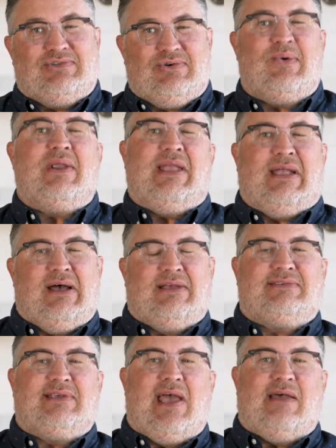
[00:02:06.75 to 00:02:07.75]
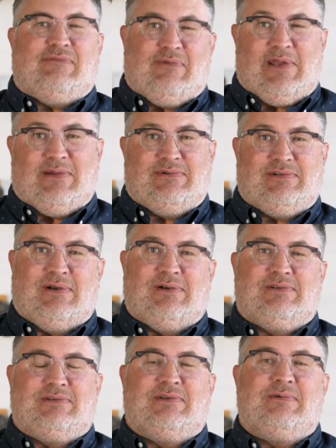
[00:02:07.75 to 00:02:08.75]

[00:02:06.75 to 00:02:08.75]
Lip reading: joining us at Freedom Church.